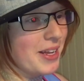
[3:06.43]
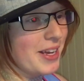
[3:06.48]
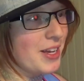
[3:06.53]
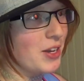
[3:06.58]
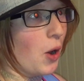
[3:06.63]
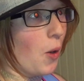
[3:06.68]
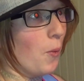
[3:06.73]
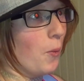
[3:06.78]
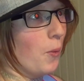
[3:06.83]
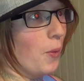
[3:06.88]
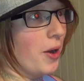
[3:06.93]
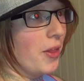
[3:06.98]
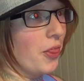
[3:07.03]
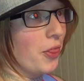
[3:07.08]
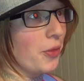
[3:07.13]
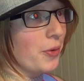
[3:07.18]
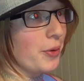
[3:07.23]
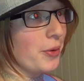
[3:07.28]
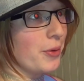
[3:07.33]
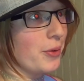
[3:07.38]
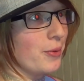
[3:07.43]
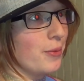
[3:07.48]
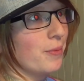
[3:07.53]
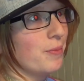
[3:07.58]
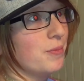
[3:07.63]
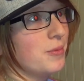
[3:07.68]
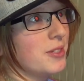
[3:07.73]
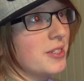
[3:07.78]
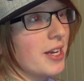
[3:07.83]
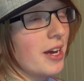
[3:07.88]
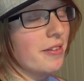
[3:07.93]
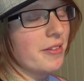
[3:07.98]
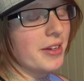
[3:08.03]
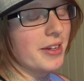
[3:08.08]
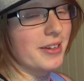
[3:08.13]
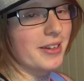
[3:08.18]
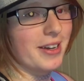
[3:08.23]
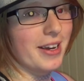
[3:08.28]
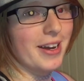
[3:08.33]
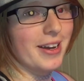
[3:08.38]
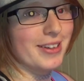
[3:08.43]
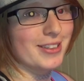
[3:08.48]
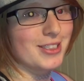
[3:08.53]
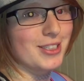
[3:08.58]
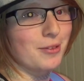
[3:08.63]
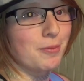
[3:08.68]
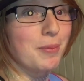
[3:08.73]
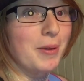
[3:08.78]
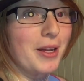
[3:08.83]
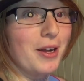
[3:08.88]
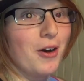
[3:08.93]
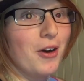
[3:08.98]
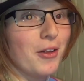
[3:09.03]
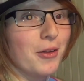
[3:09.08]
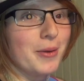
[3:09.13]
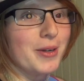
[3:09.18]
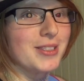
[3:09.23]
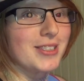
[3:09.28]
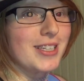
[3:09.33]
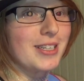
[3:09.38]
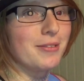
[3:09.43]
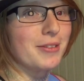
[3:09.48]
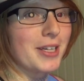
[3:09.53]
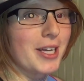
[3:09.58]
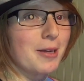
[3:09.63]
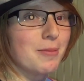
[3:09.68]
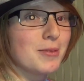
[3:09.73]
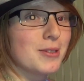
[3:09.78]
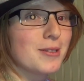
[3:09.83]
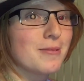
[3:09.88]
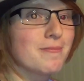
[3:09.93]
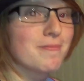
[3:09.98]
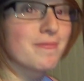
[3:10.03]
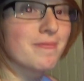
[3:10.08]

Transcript: played one through seven. Yeah, because I've played all the Resident Evil games.